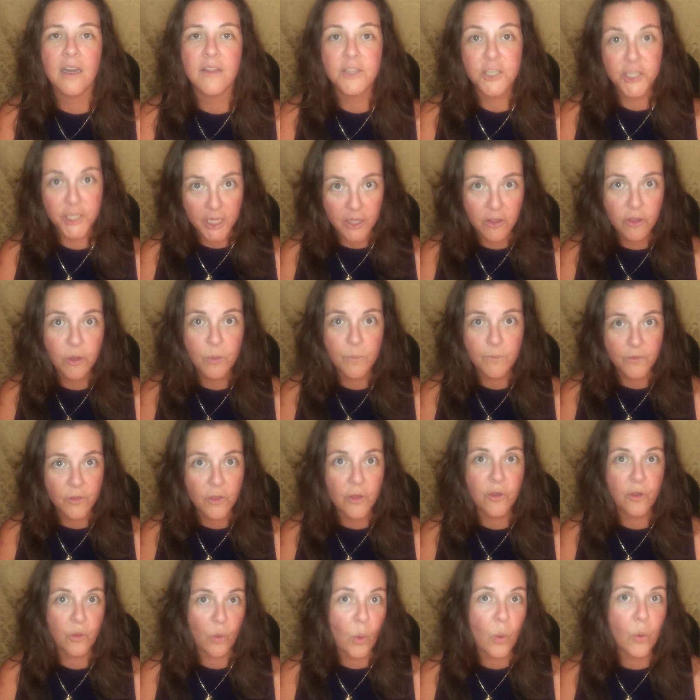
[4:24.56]
the Chicken Soup for
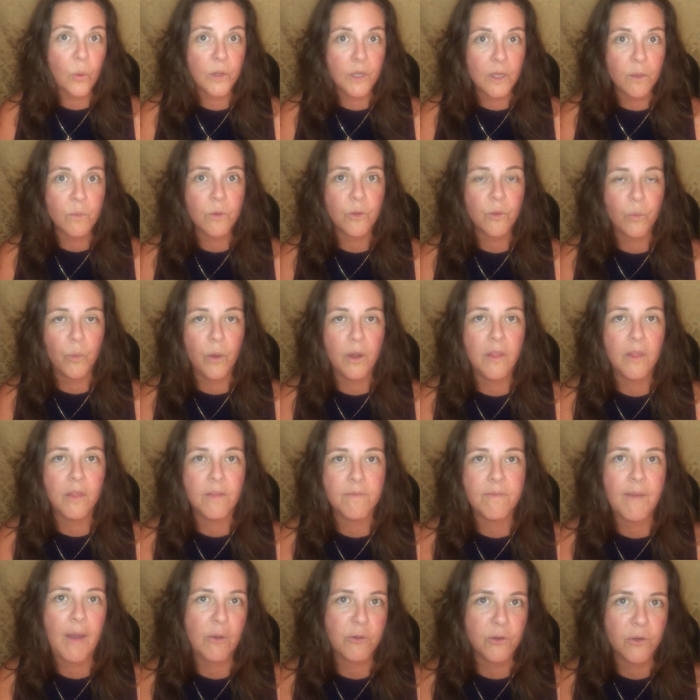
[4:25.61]
the Soul. He was one of
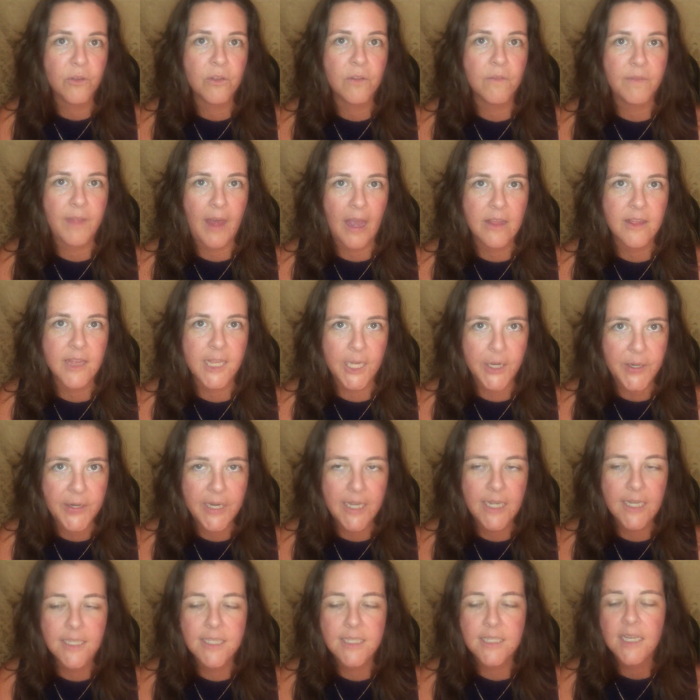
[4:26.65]
the founders of that
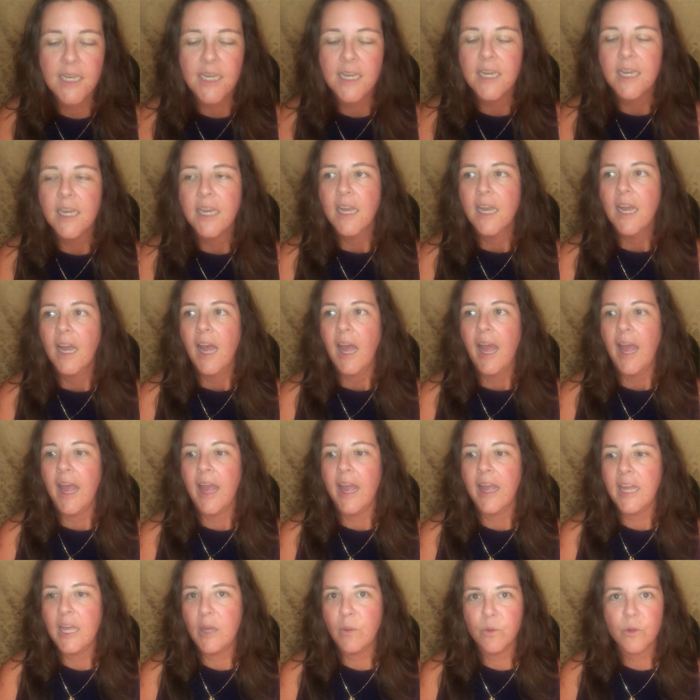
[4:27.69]
series.
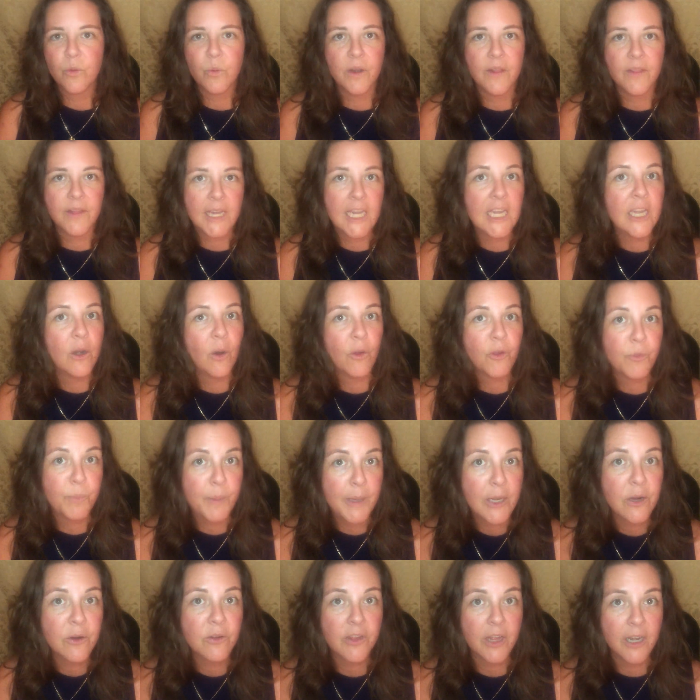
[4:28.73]
He was one of the keynote
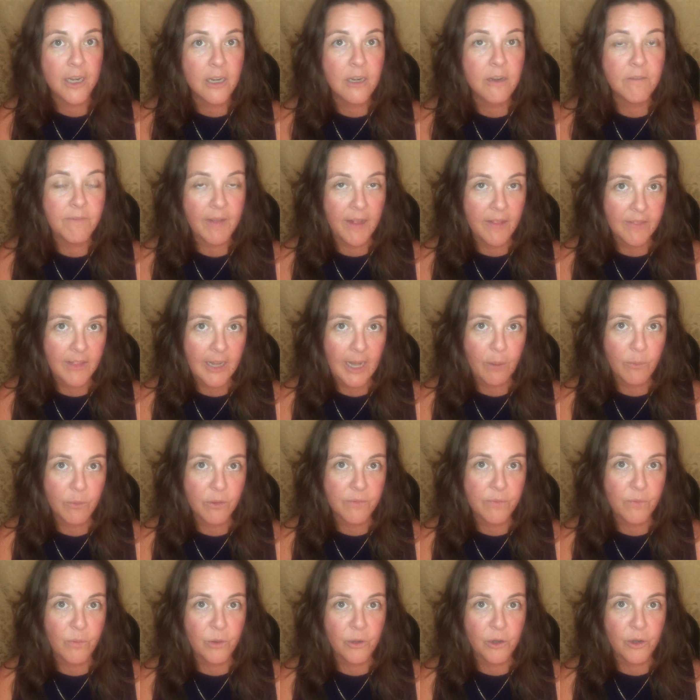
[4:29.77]
speakers at an event that I
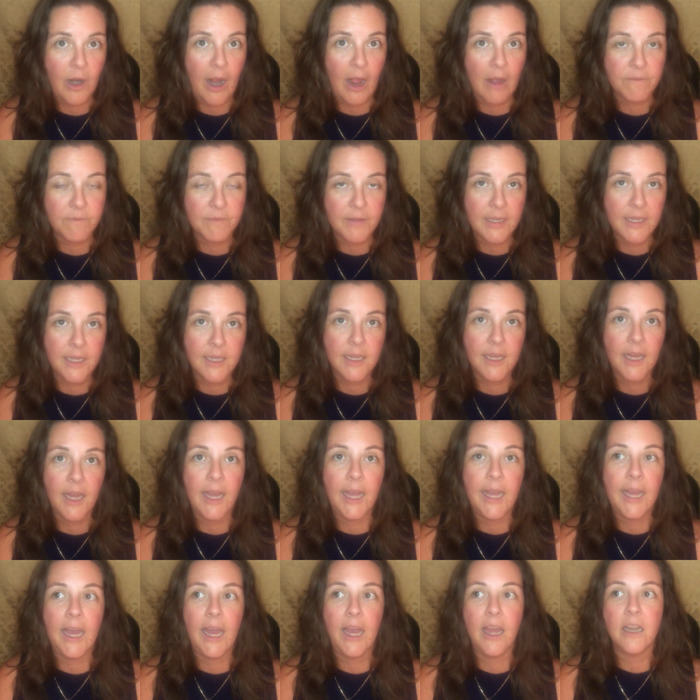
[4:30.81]
was photographing,
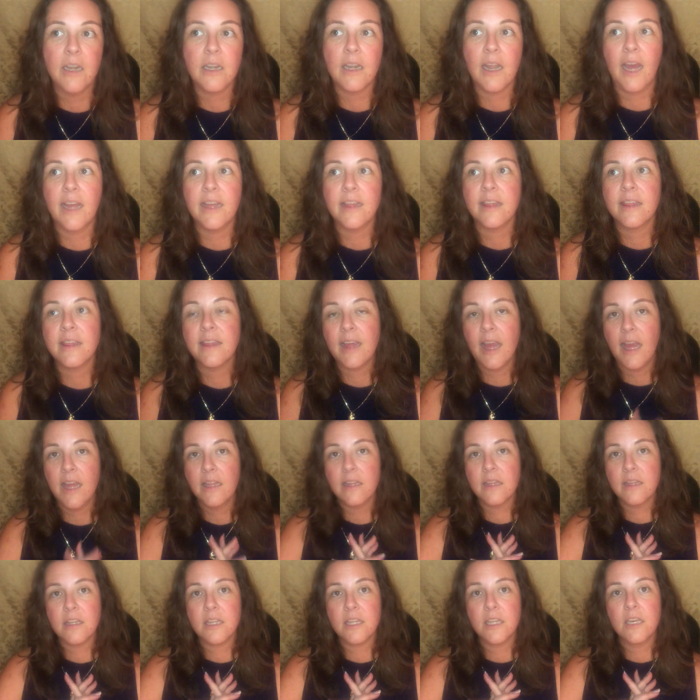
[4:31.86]
and I
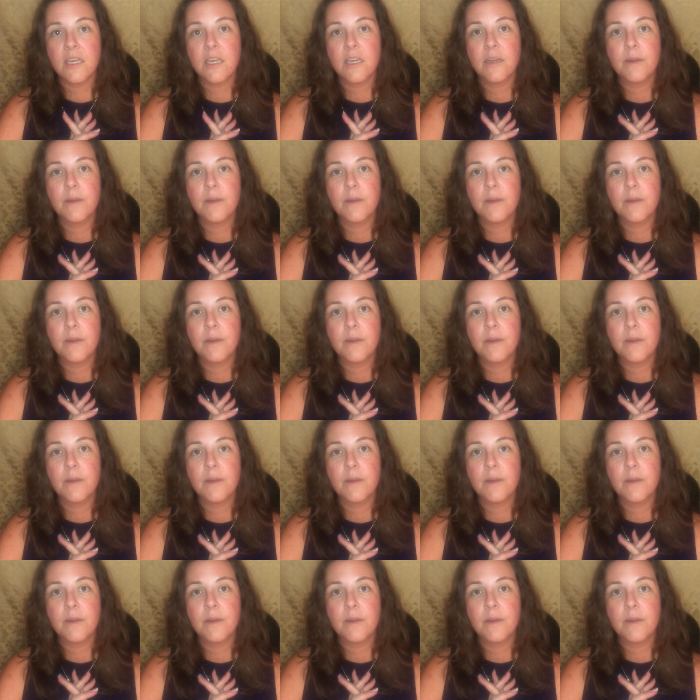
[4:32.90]
sent